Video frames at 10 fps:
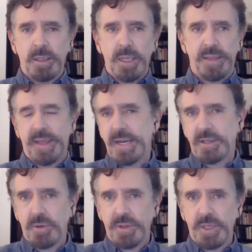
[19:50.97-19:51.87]
and that I
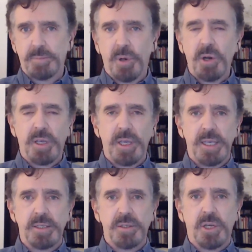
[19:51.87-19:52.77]
do in this book,
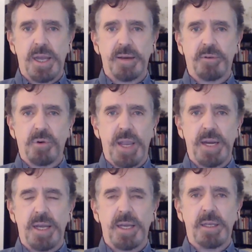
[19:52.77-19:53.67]
is kind of
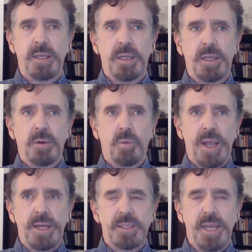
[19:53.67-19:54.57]
create a
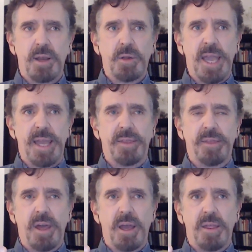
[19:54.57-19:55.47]
way to say, okay,
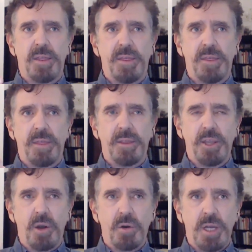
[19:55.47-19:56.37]
the
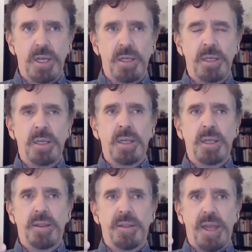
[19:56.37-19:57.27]
yoga,
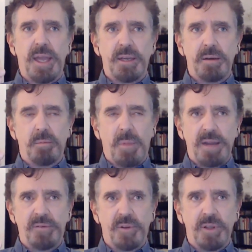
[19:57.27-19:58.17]
then
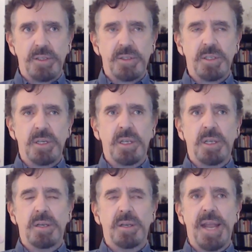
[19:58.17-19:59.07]
mindfulness,
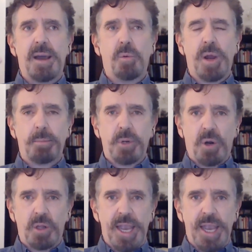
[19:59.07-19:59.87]
now what I'm calling